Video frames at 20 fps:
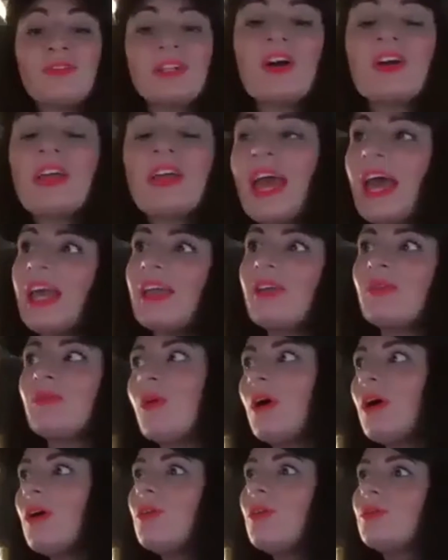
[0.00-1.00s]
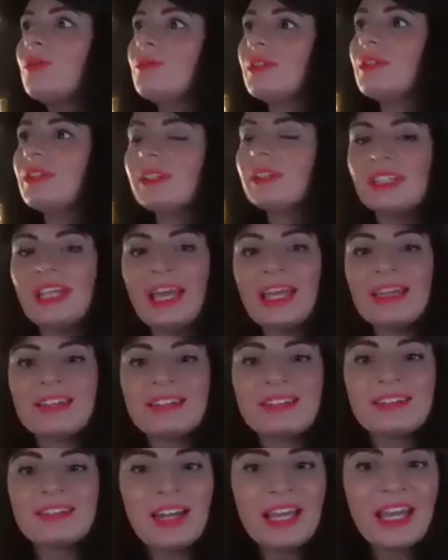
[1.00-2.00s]
Okay, whoa.
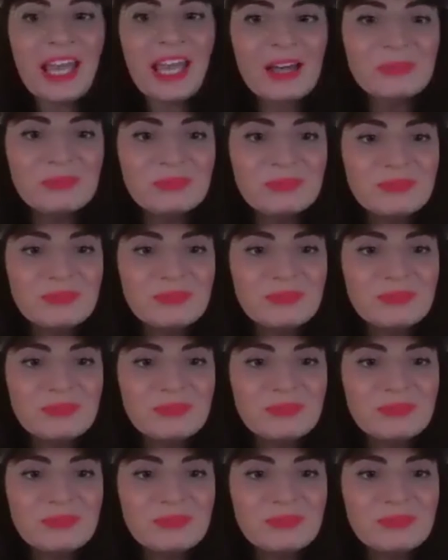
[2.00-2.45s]
Yes, I am.